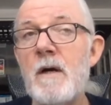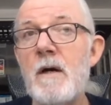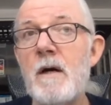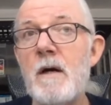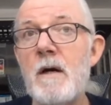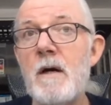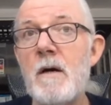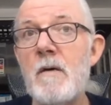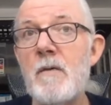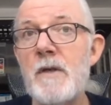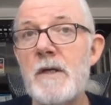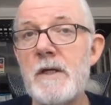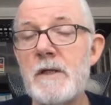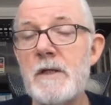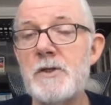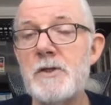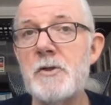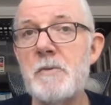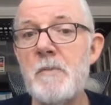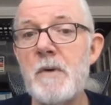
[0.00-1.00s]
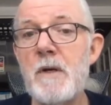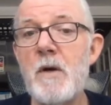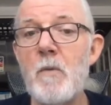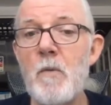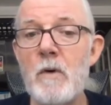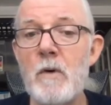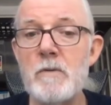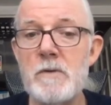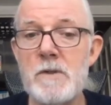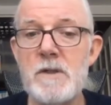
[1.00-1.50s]
uh, the issue, but it
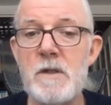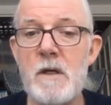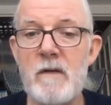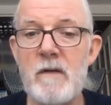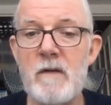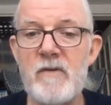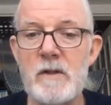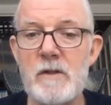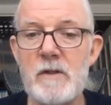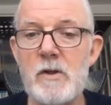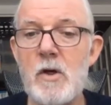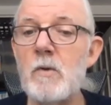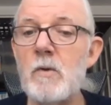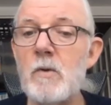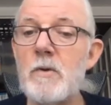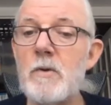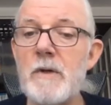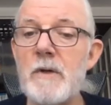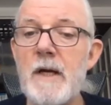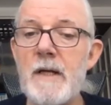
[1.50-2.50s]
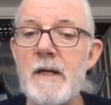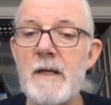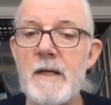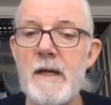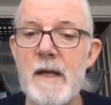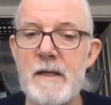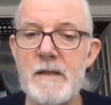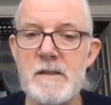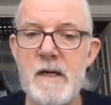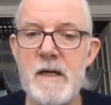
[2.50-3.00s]
won't solve it. Co-located
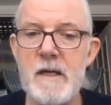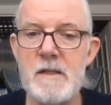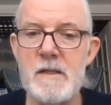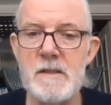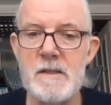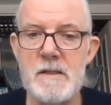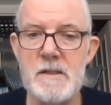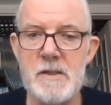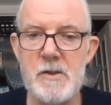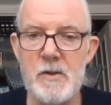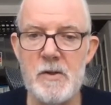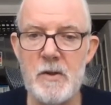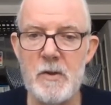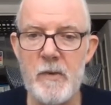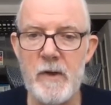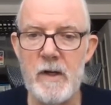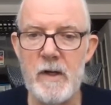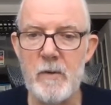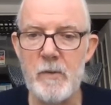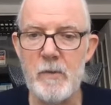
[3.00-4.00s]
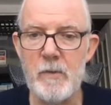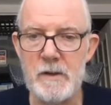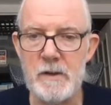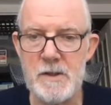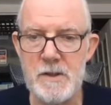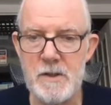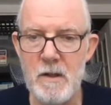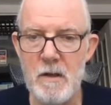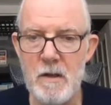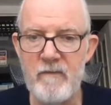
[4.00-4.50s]
antennas is the only way to really
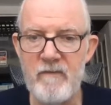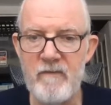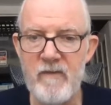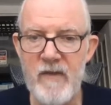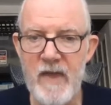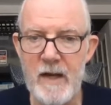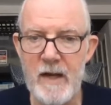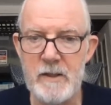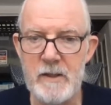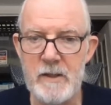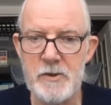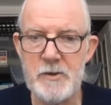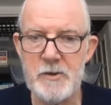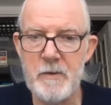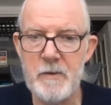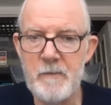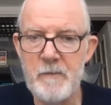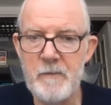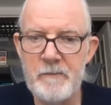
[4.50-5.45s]
solve that issue.